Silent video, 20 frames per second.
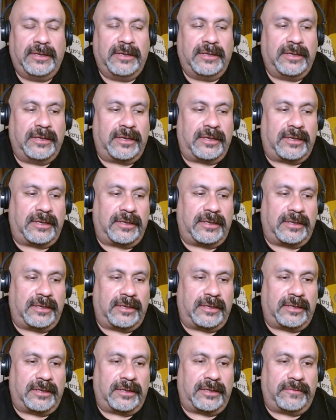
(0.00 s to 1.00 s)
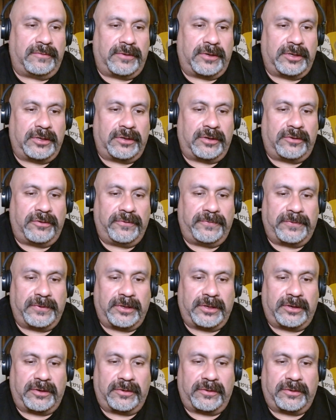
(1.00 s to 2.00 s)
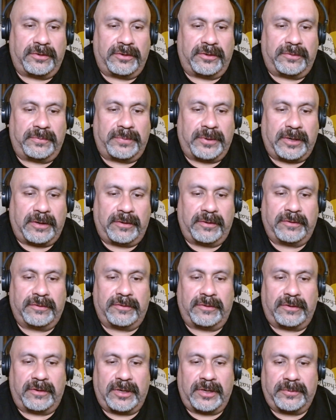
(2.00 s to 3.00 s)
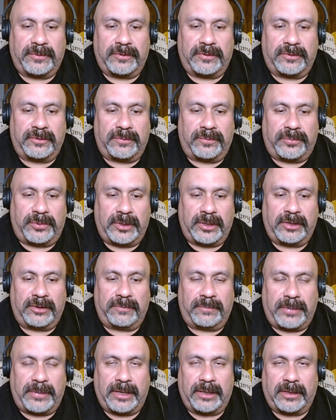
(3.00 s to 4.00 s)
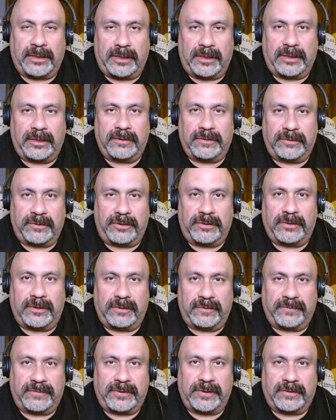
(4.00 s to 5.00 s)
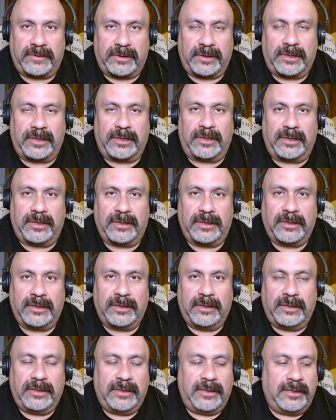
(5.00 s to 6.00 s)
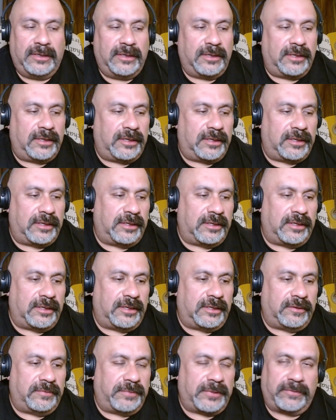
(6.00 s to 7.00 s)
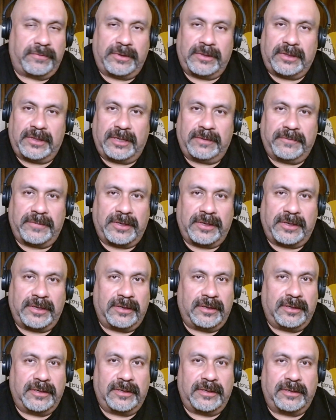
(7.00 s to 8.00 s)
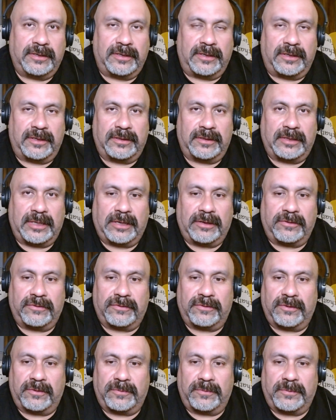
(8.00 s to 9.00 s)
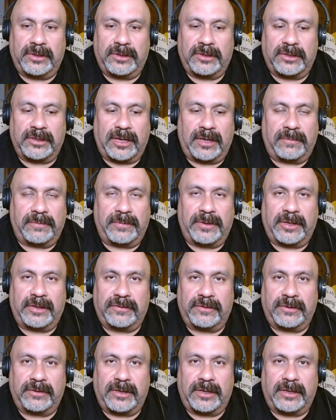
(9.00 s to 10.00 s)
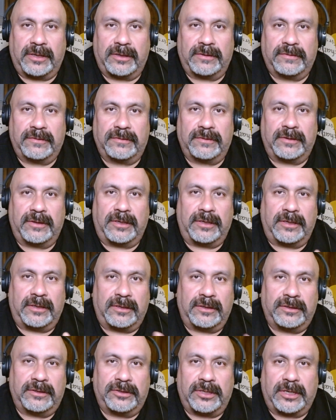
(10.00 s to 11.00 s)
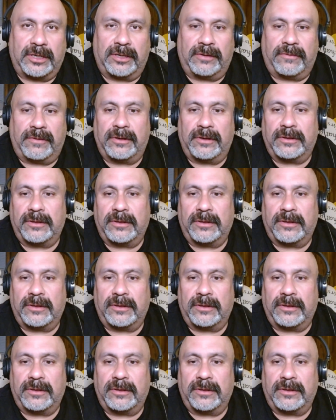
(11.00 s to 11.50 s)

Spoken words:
And I want, hopefully your parents are able to bring you back again so you can visit again. And but with that, man, thank you so much. God bless you guys, and check you out in the